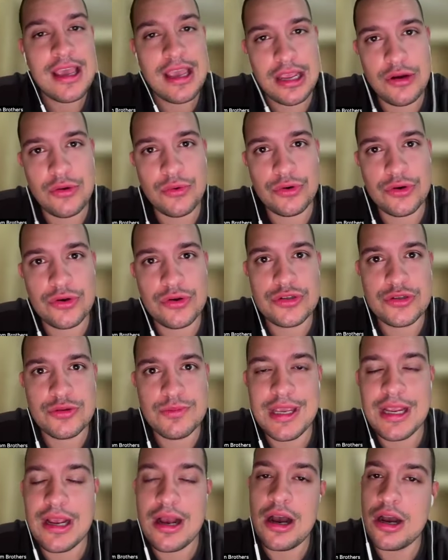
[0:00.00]
in order to
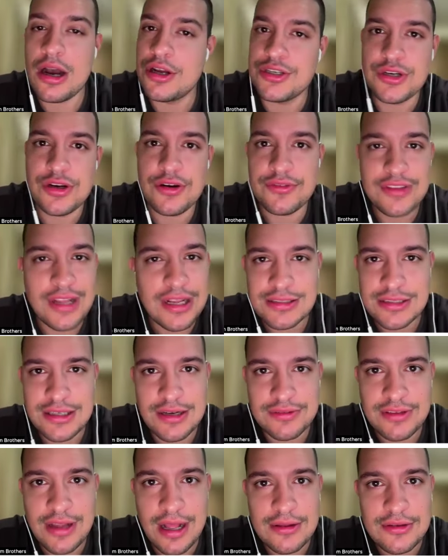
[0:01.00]
make hundreds of
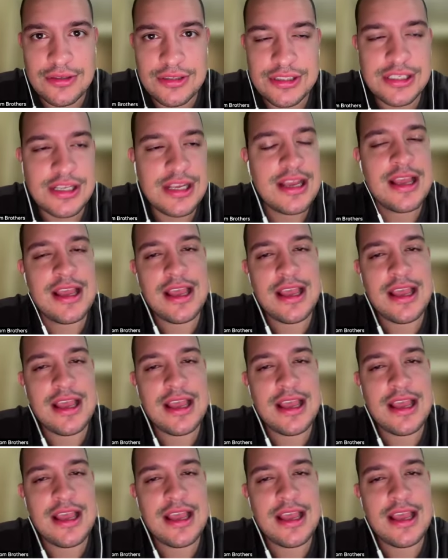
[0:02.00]
thousands of dollars,